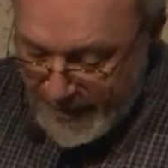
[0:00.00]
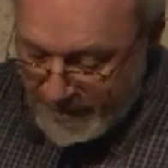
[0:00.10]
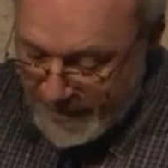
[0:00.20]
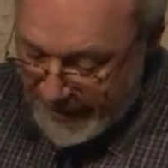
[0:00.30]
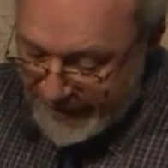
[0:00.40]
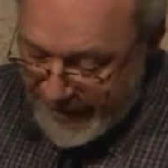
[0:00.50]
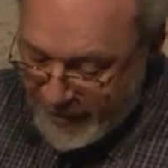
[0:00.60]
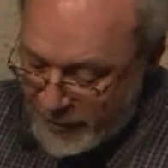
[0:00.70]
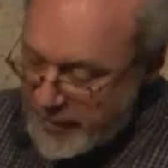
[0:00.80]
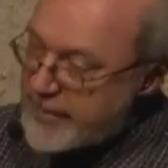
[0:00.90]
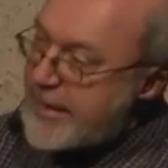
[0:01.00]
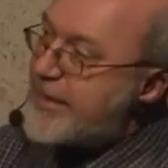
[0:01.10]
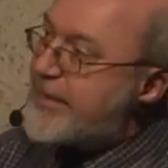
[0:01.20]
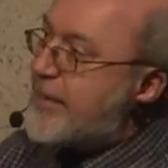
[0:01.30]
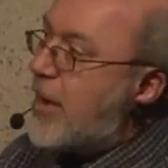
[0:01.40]
But they could at
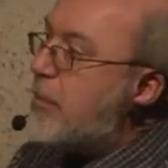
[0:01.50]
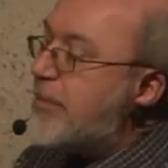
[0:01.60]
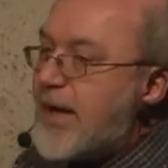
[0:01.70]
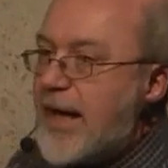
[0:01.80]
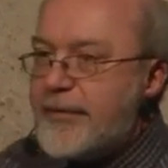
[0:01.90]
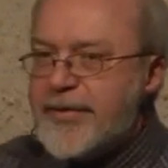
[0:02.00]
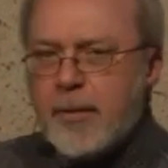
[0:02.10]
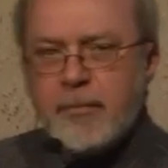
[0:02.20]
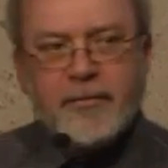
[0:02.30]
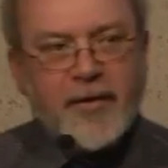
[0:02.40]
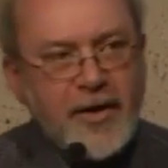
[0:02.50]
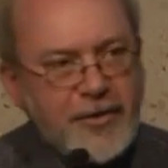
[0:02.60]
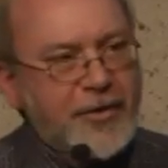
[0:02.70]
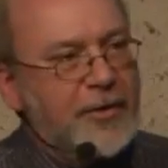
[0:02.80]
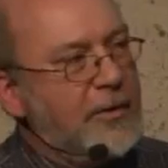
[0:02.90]
least hope to have some
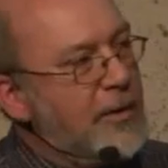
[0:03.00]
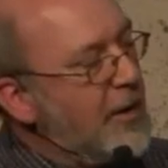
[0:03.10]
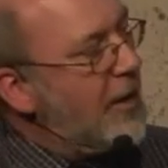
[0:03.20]
version